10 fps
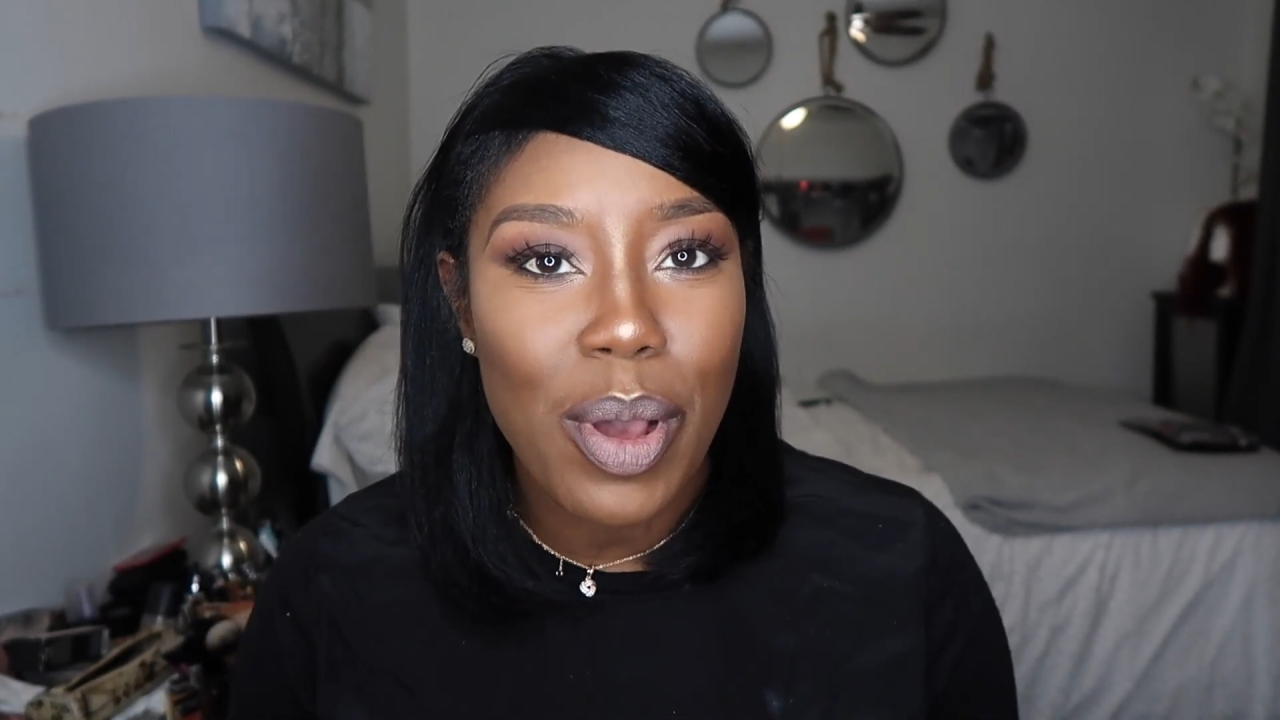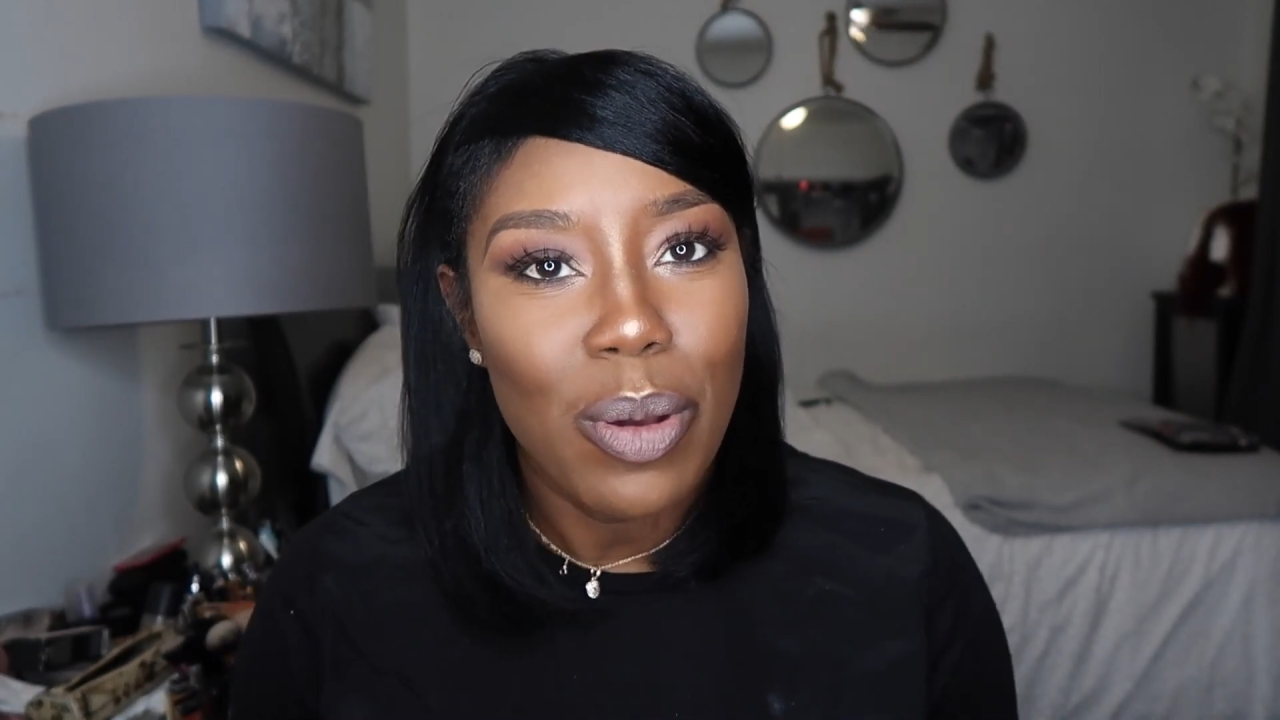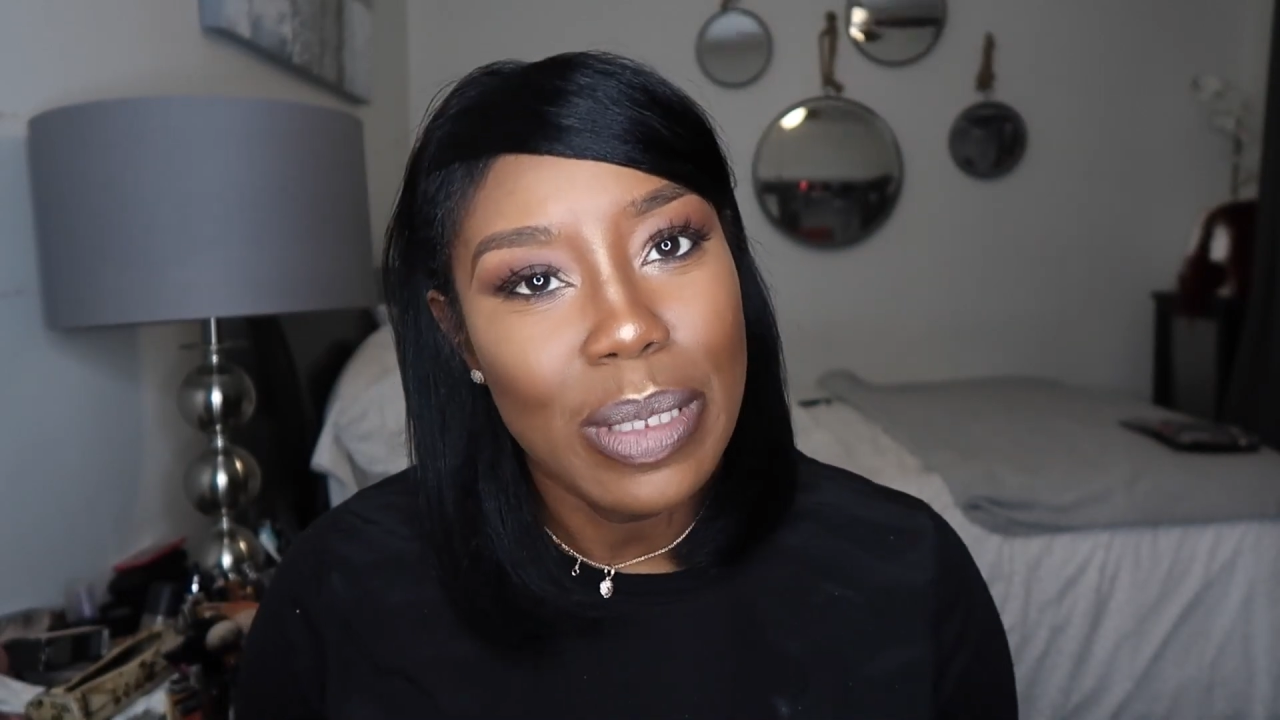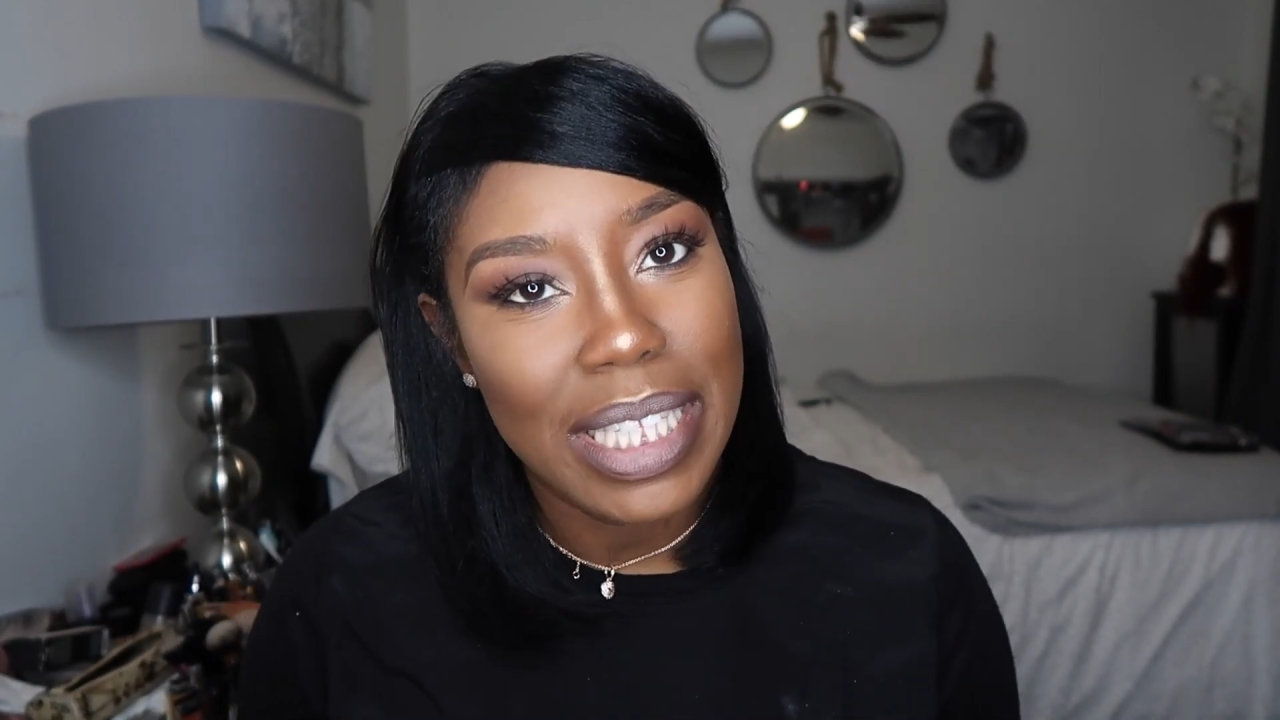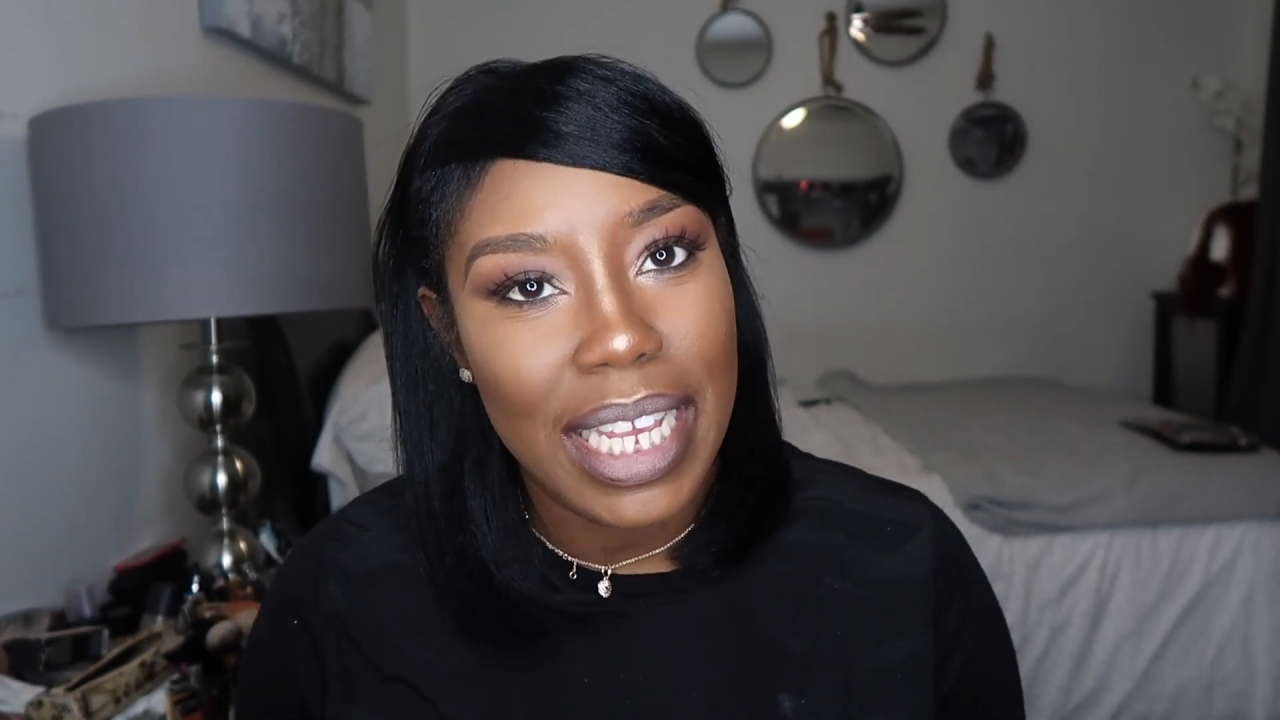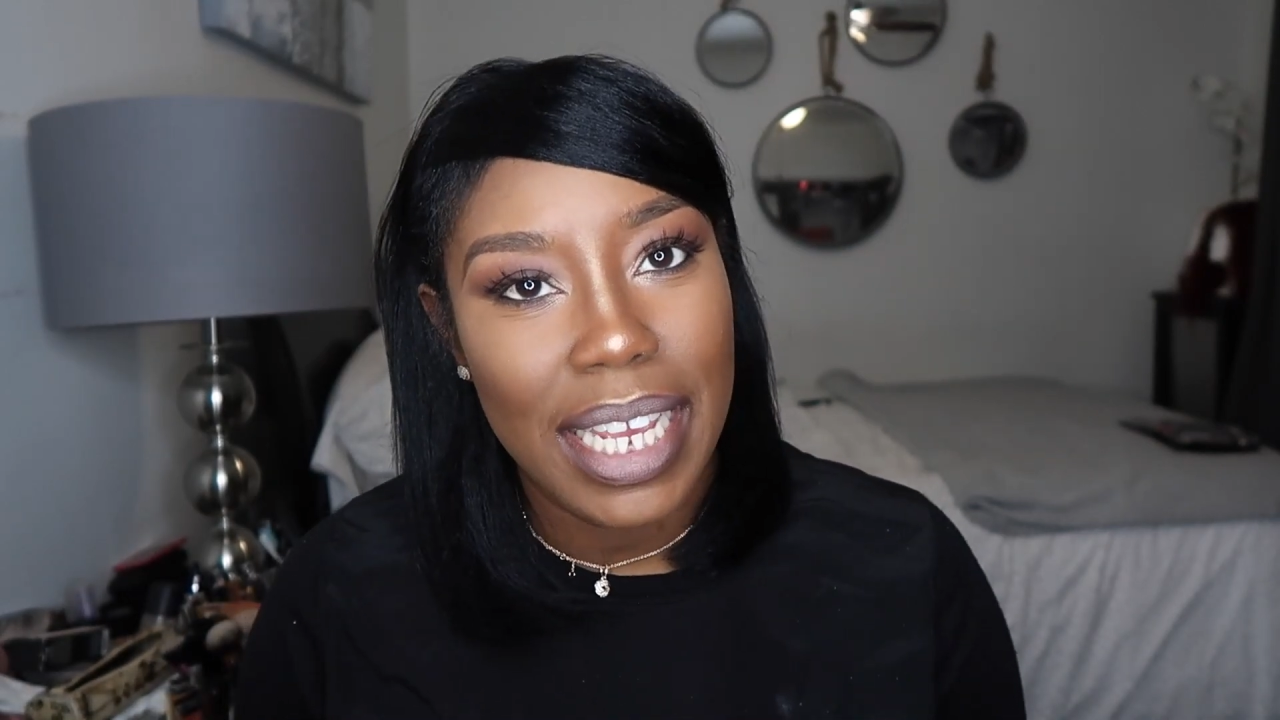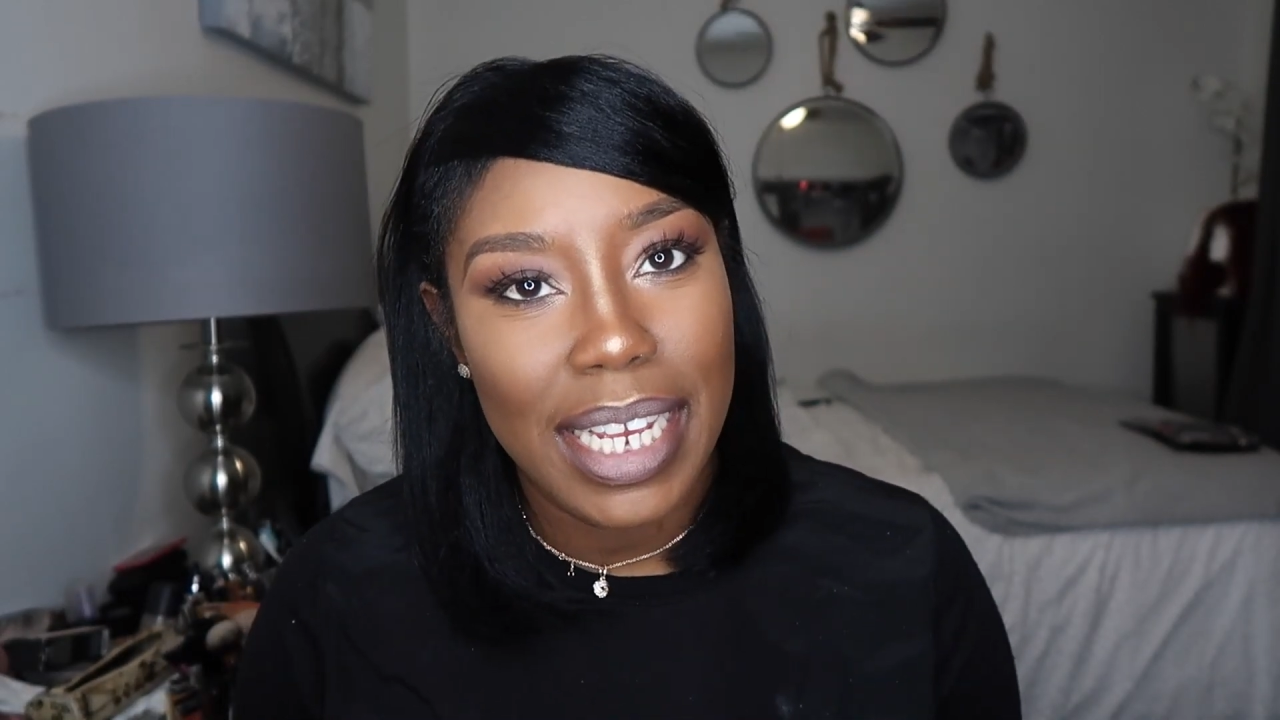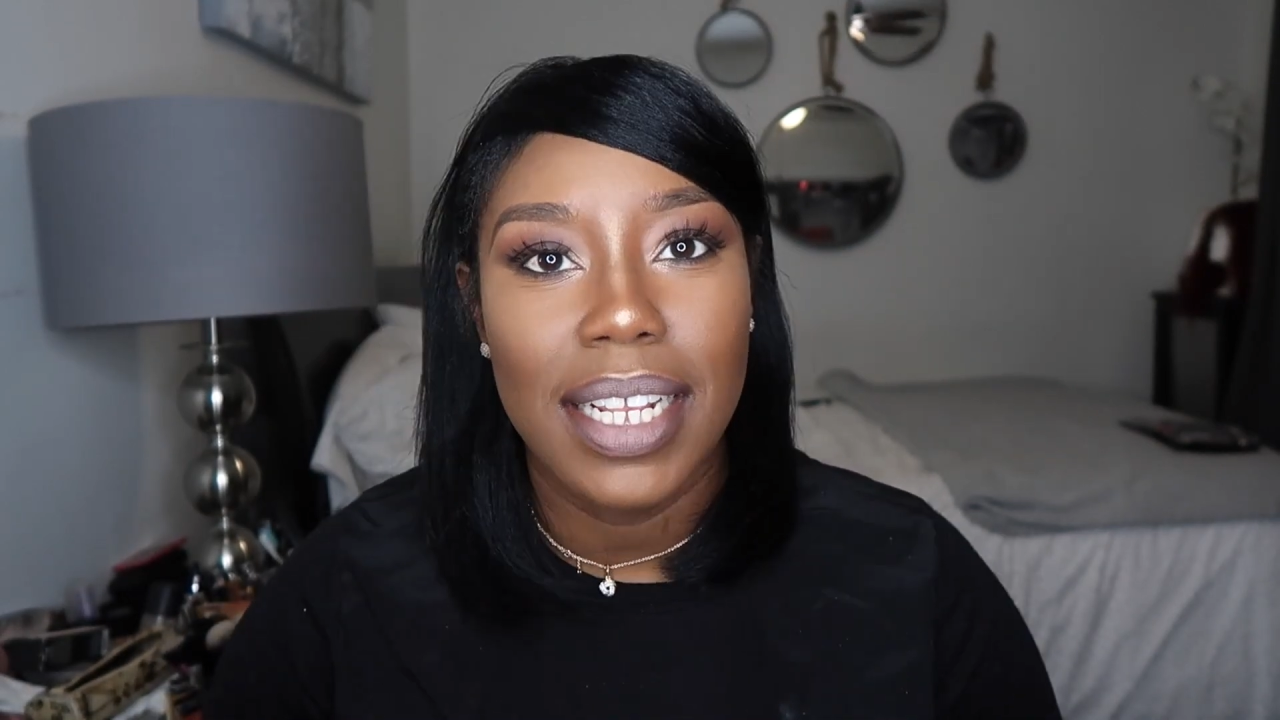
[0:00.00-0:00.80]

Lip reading: posting.